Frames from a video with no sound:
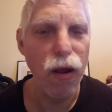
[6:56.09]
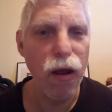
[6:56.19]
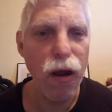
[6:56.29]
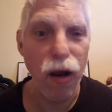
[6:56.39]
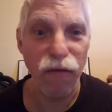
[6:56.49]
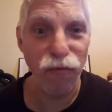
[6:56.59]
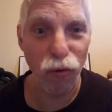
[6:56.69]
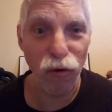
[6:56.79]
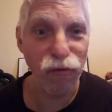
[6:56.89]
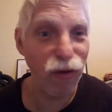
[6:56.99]
If you go
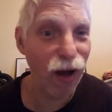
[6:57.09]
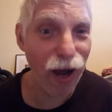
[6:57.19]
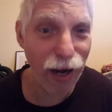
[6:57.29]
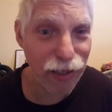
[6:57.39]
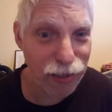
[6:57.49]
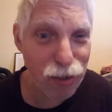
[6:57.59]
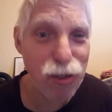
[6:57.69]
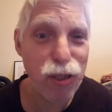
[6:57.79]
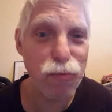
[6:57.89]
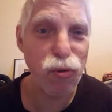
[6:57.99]
for the high tier
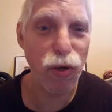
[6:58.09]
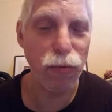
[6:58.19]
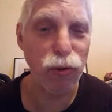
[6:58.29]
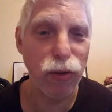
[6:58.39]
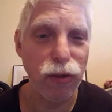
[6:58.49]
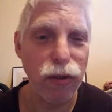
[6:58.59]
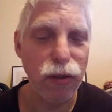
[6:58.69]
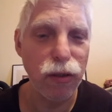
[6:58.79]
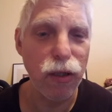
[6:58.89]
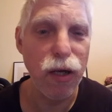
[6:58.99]
subscriptions
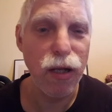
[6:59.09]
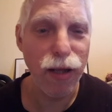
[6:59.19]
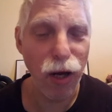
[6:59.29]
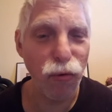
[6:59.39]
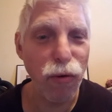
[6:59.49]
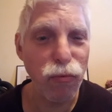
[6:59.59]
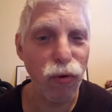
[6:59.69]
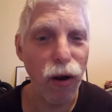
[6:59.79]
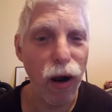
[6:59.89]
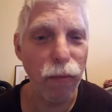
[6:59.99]
that
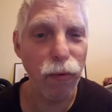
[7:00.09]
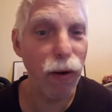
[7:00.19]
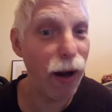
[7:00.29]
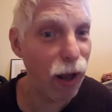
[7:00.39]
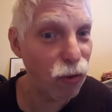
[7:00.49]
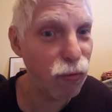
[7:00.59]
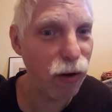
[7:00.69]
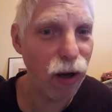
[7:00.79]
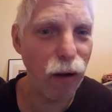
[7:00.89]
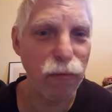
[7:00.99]
CryptoHopper and 3
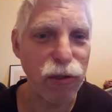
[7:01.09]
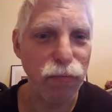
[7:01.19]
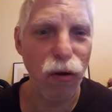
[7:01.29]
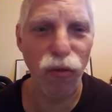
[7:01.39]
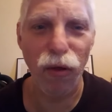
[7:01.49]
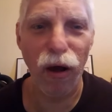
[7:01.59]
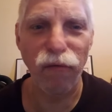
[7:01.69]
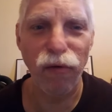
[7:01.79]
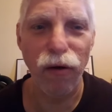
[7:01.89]
both offer,